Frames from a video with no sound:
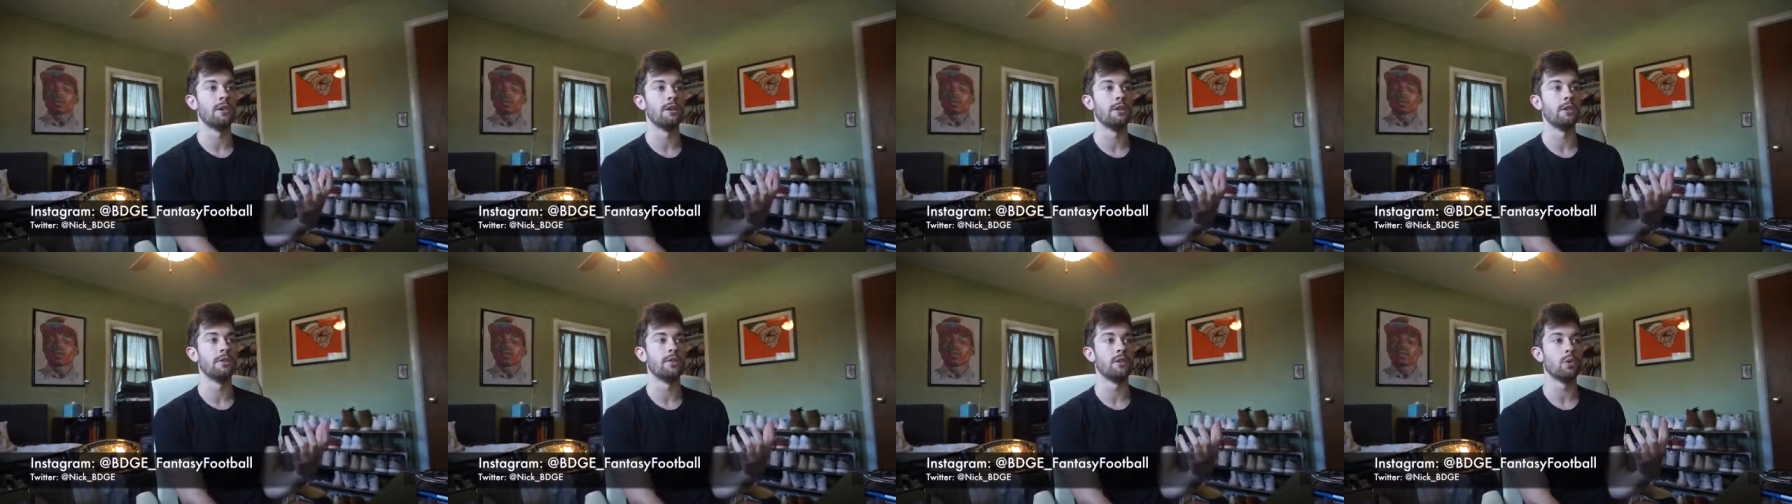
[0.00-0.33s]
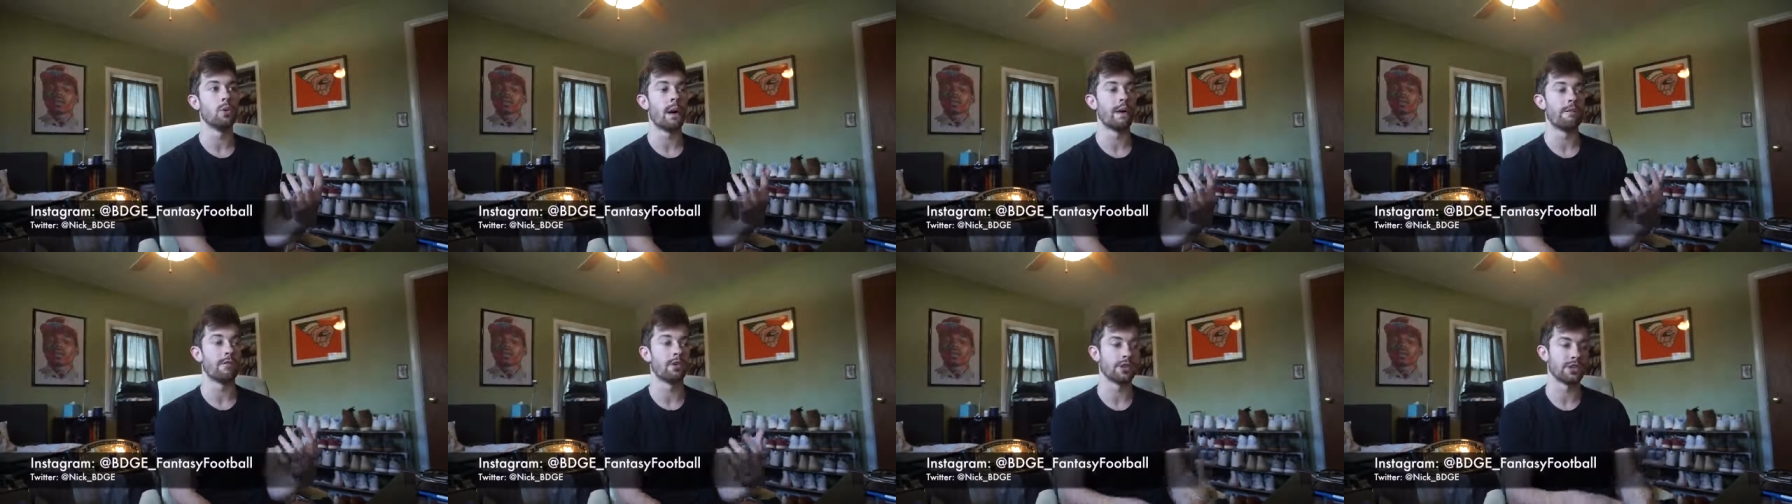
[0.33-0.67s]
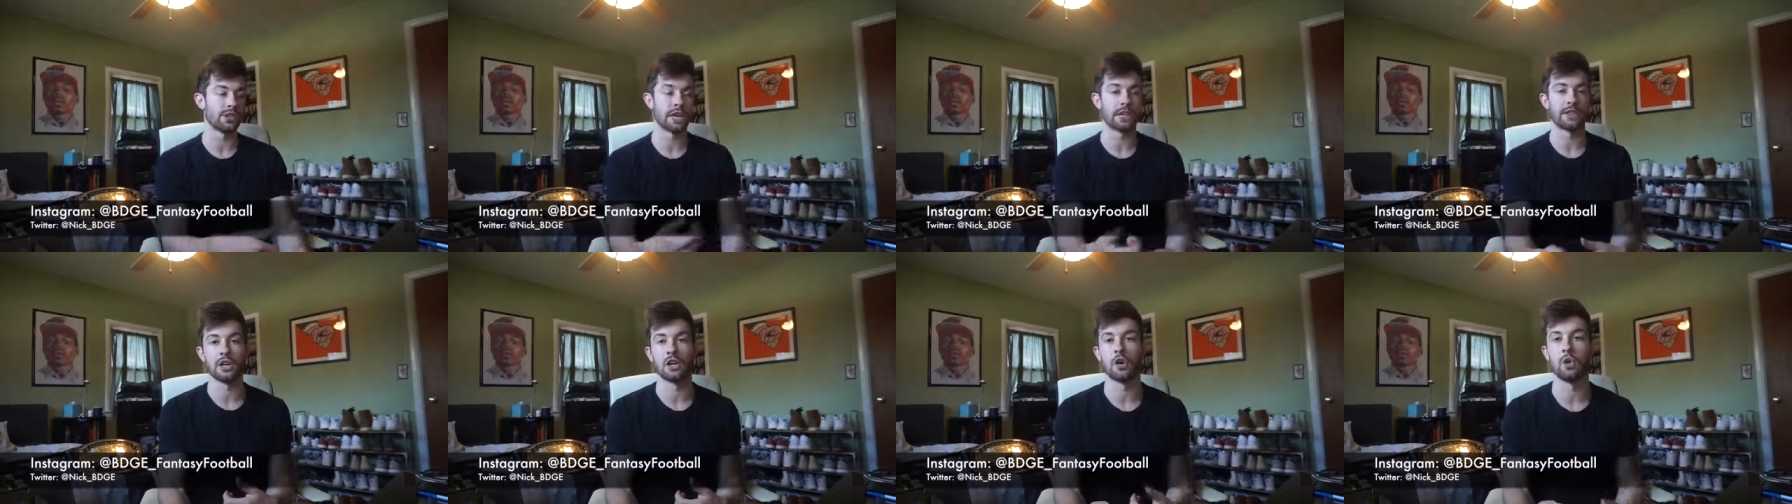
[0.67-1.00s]
of whoever's
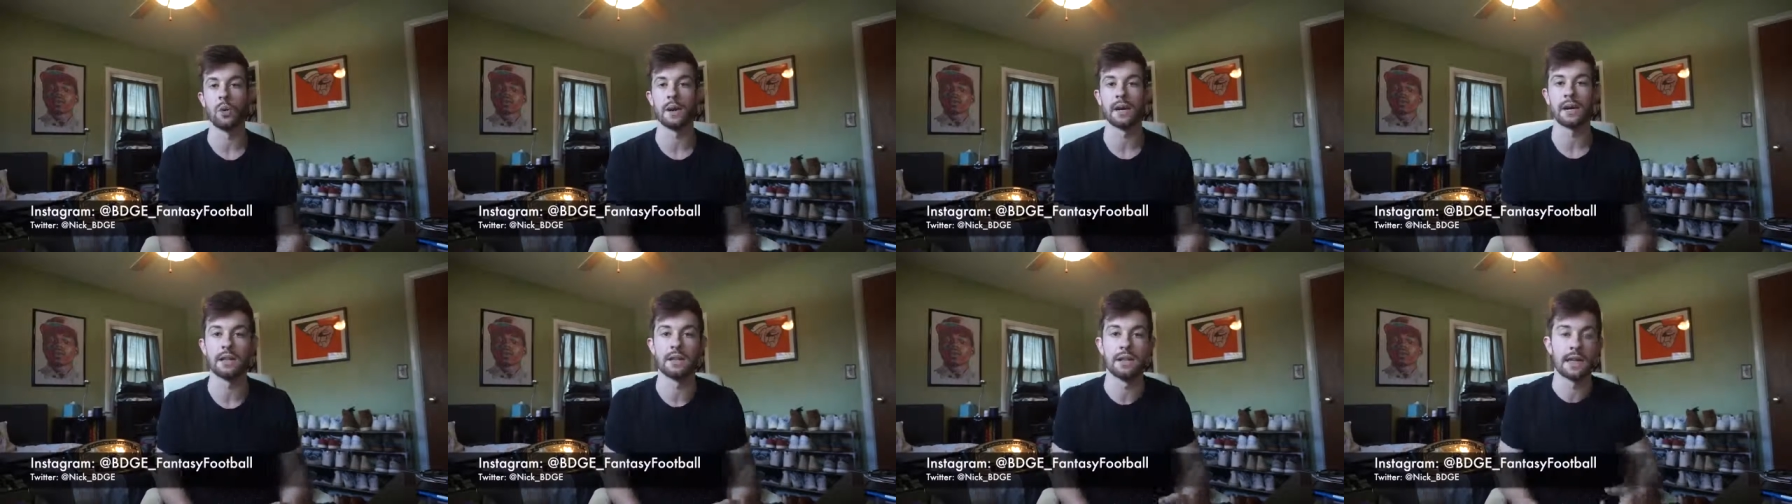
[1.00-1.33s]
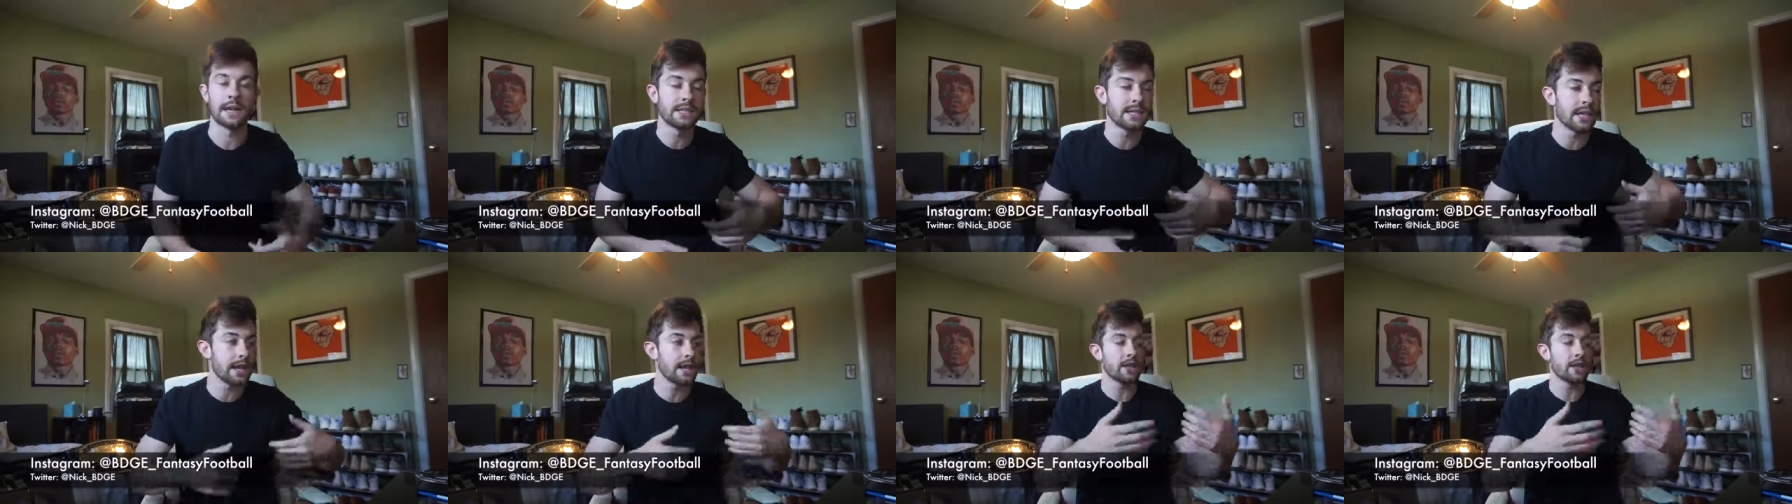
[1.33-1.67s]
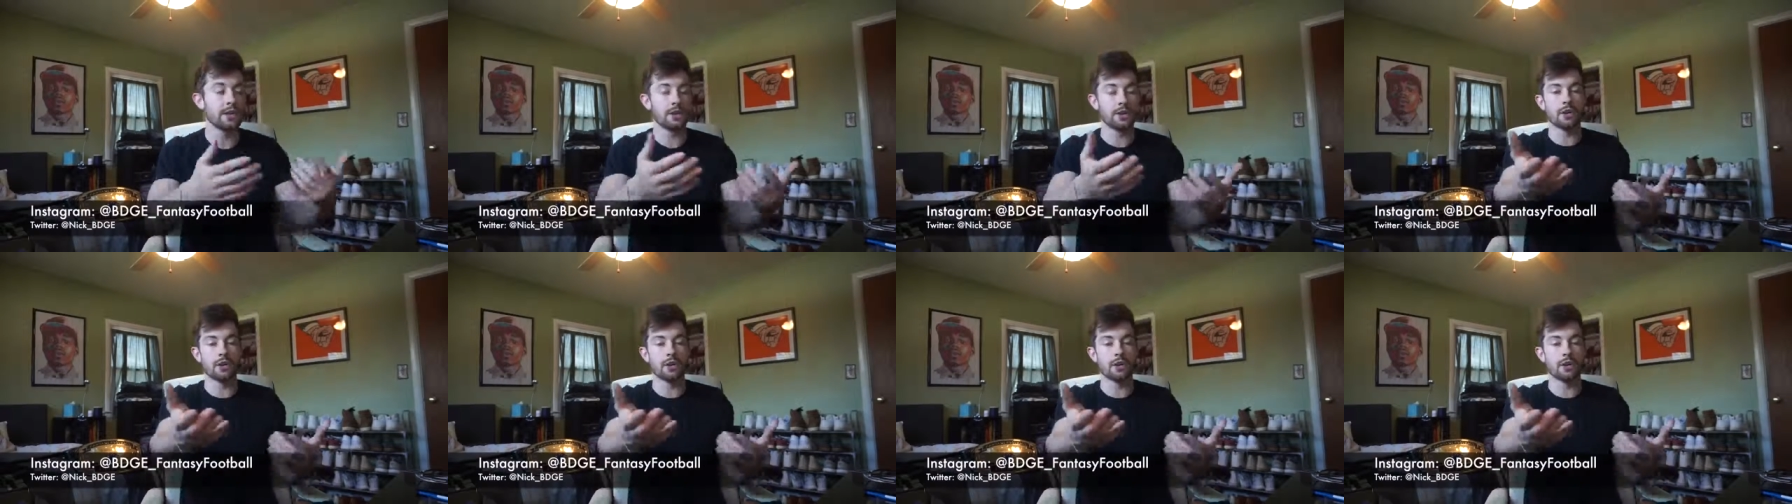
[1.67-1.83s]
like the quickest. Like say